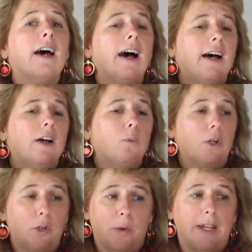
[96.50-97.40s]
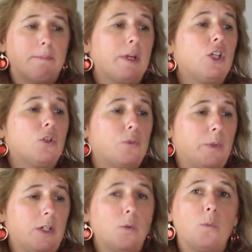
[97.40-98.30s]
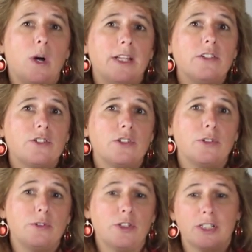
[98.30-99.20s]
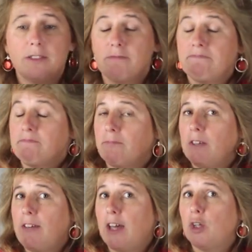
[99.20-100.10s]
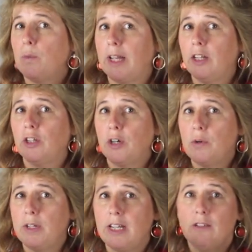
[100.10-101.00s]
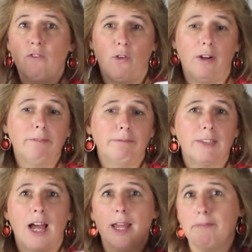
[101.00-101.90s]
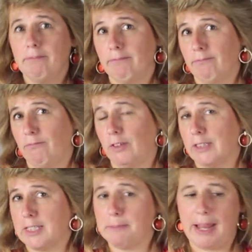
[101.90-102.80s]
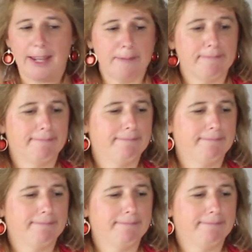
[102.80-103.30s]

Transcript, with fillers: uh, work great, but you will want to just evaluate your own need for time versus money.